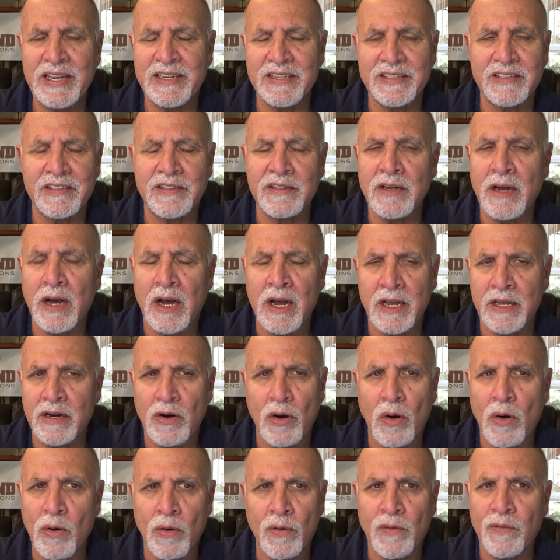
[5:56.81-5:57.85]
is not
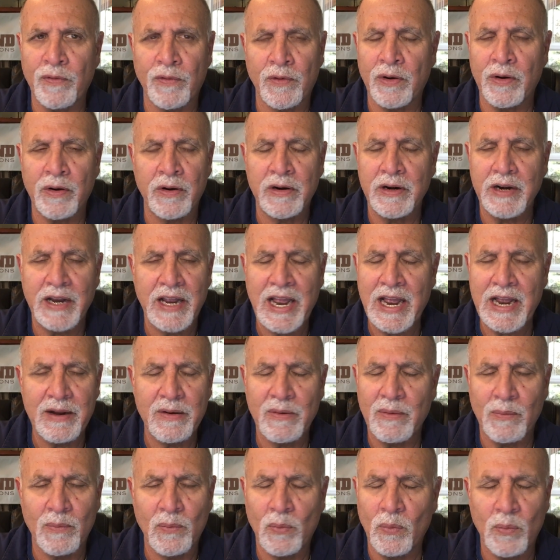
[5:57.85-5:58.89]
over
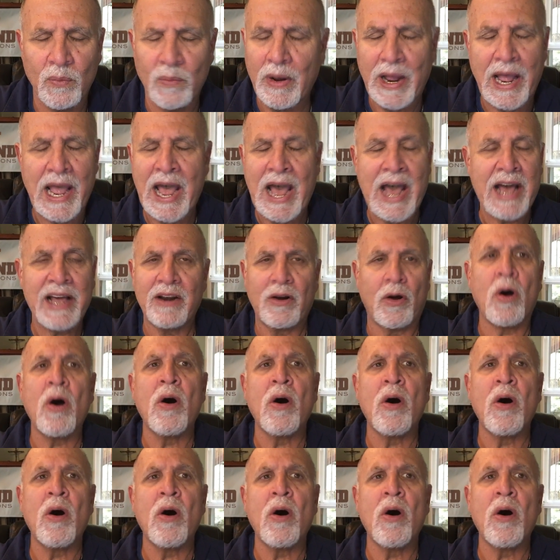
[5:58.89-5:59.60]
at